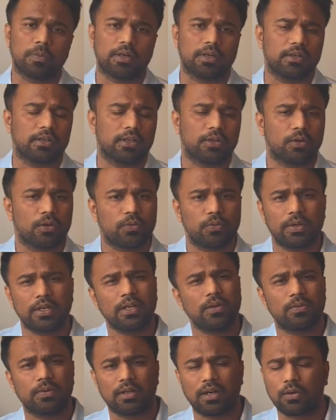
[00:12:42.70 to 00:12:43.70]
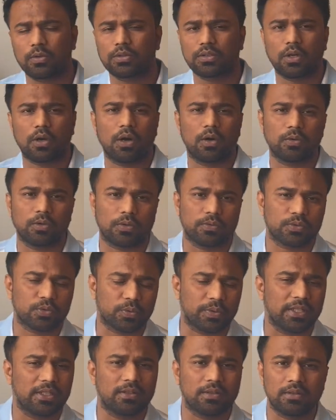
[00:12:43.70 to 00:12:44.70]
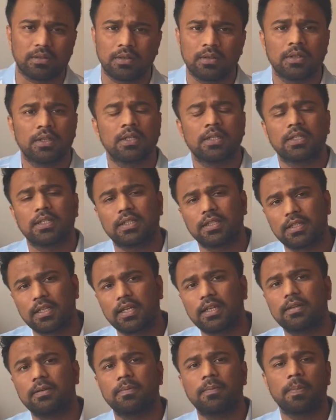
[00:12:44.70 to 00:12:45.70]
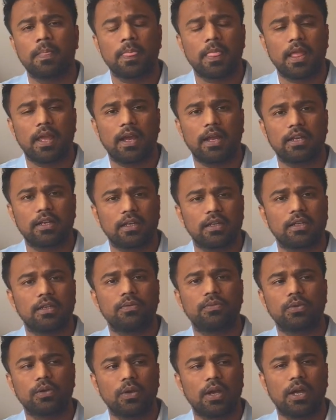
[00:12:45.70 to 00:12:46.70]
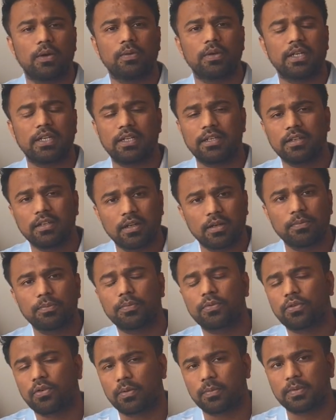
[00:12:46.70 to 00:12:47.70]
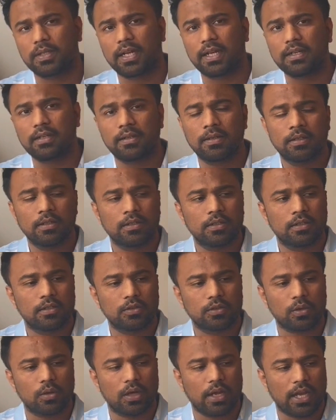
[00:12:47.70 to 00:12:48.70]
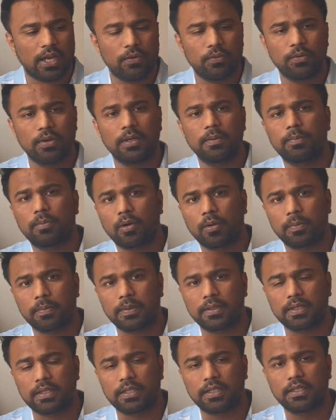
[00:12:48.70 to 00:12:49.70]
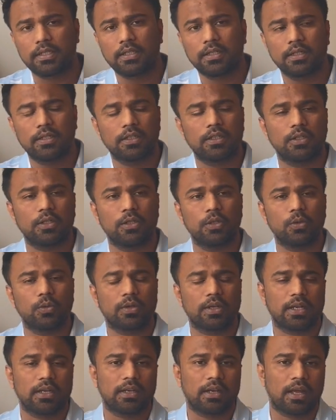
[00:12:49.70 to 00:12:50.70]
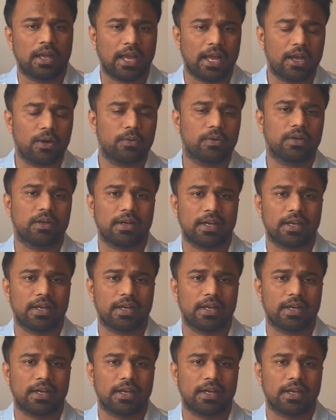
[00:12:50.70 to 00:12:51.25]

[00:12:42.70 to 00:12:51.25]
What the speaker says: country or wherever out of Sweden, then and if you have income from that, so every property you can have an